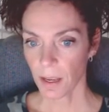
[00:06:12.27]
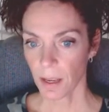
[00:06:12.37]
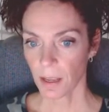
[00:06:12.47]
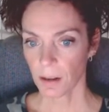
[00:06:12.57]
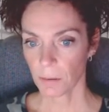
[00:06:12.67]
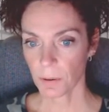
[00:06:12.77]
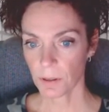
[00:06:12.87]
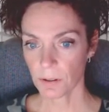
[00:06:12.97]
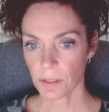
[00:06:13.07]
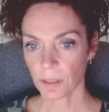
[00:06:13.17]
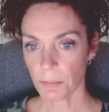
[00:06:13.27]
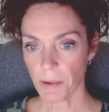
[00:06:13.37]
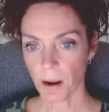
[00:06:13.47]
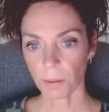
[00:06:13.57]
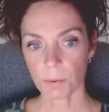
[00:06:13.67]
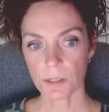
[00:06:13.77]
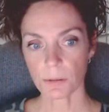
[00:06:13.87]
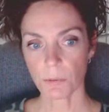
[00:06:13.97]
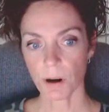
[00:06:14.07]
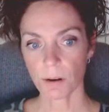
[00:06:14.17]
and it appears that the mouth was
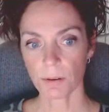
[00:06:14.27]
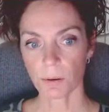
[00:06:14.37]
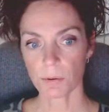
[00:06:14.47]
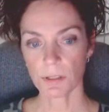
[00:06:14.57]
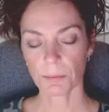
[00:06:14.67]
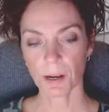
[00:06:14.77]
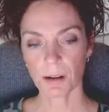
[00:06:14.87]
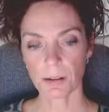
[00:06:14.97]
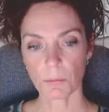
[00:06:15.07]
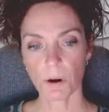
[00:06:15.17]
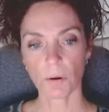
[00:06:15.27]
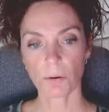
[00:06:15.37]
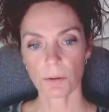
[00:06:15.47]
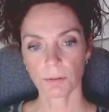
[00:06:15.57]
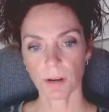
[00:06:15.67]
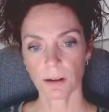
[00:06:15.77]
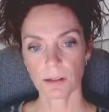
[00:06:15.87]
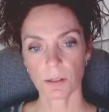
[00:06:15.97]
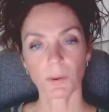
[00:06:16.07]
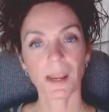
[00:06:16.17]
small and there were some kind of small holes around
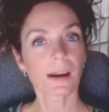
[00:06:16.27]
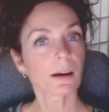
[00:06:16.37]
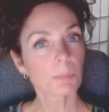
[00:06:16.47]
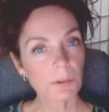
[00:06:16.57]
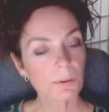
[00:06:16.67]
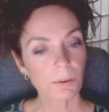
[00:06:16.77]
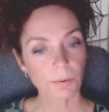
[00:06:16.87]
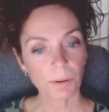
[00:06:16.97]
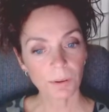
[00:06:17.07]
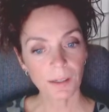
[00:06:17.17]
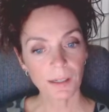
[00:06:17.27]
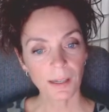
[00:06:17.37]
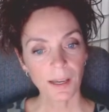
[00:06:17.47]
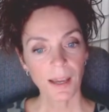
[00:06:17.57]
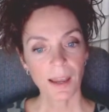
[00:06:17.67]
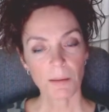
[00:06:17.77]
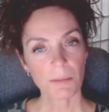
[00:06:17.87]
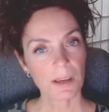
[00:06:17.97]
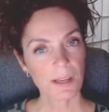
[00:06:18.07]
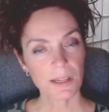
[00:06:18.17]
it, so when air blew through it, it
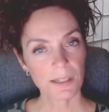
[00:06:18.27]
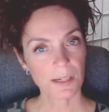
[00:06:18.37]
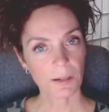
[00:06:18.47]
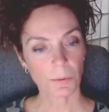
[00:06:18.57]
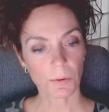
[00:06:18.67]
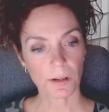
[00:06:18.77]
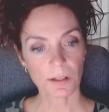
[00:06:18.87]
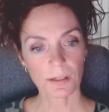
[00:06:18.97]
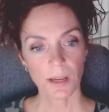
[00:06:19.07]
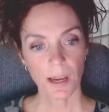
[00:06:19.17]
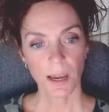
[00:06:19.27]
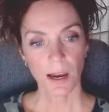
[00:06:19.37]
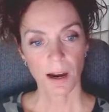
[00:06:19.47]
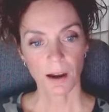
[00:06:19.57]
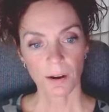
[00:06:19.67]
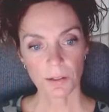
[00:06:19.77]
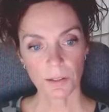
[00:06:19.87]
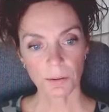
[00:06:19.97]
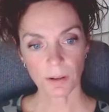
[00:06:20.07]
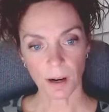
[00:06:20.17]
made a hissing noise. I
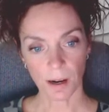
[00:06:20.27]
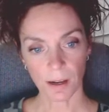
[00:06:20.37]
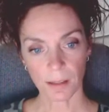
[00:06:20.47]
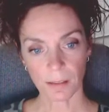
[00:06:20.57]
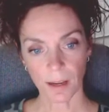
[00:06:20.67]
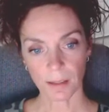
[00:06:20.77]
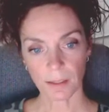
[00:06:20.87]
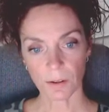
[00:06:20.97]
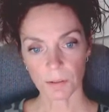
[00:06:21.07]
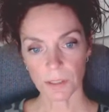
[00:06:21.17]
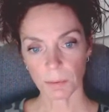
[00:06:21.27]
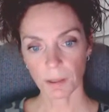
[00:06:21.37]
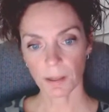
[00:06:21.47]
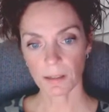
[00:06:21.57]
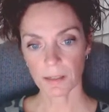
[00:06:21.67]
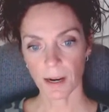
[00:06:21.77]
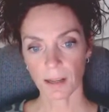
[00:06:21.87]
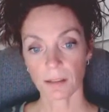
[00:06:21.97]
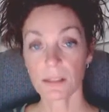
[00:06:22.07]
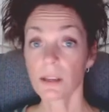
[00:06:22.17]
also got that they don't typically
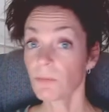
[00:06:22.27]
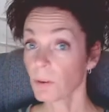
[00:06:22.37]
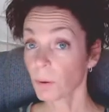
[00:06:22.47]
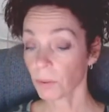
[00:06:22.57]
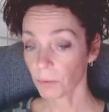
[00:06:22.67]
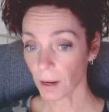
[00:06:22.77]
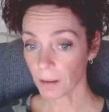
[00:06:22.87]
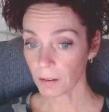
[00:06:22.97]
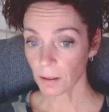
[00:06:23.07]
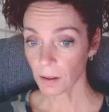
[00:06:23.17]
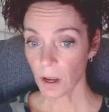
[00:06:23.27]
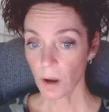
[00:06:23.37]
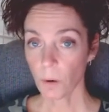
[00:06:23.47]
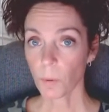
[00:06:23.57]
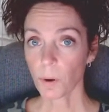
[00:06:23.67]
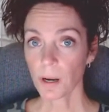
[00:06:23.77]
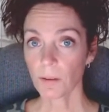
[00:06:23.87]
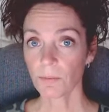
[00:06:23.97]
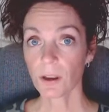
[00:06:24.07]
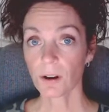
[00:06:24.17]
attack unless they feel threatened or
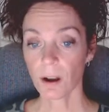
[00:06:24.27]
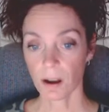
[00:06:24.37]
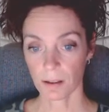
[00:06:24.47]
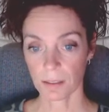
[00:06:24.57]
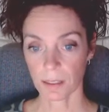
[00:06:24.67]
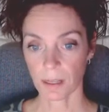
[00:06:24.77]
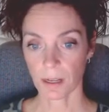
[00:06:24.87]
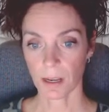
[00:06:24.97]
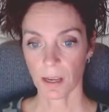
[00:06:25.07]
if they're hunting.